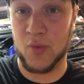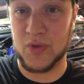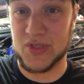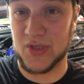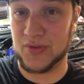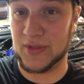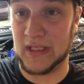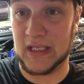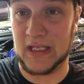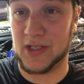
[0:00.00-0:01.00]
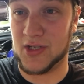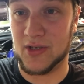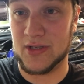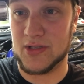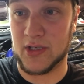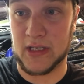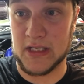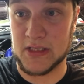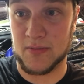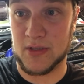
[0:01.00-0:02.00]
we certainly encourage our
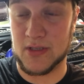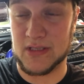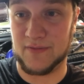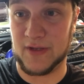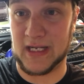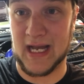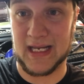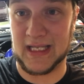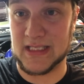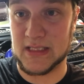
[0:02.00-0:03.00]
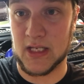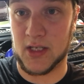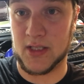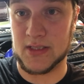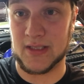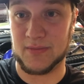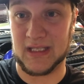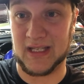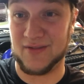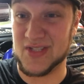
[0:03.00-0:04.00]
customers, if they kind of get stuck on
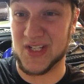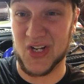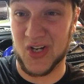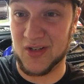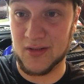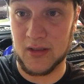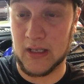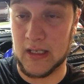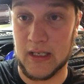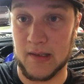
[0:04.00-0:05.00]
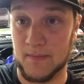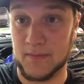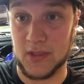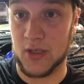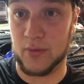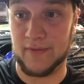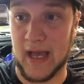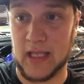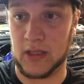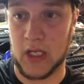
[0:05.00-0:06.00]
something, give us a call. You know, we've
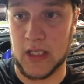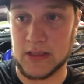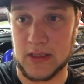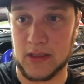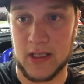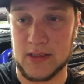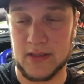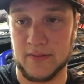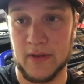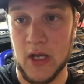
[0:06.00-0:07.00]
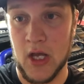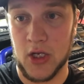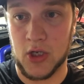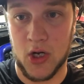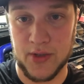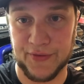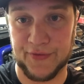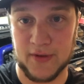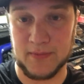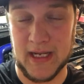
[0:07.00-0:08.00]
had lots and lots of calls
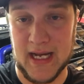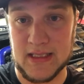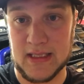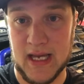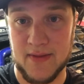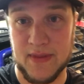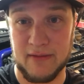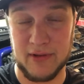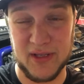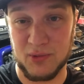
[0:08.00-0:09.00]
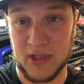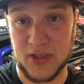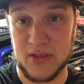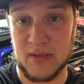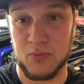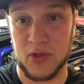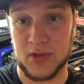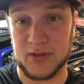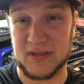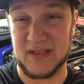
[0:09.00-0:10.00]
from guys that they really want to do them
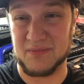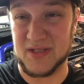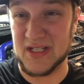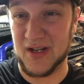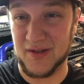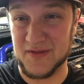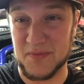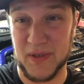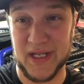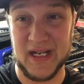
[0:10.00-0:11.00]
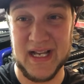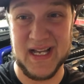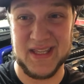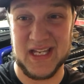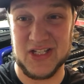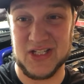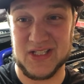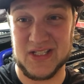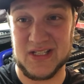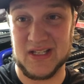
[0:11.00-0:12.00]
work themselves, but they
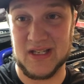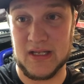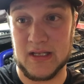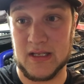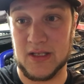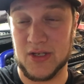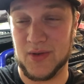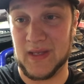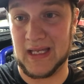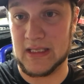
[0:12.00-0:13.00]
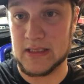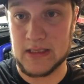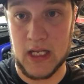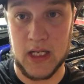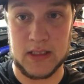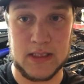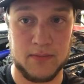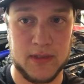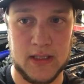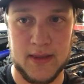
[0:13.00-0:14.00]
just, you know, they get stuck,
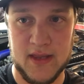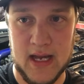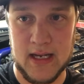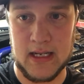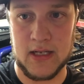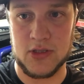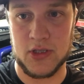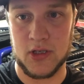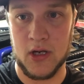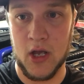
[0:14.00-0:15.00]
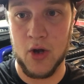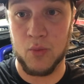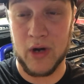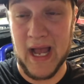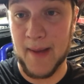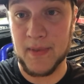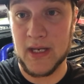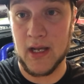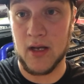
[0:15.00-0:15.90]
something of that nature. We're happy to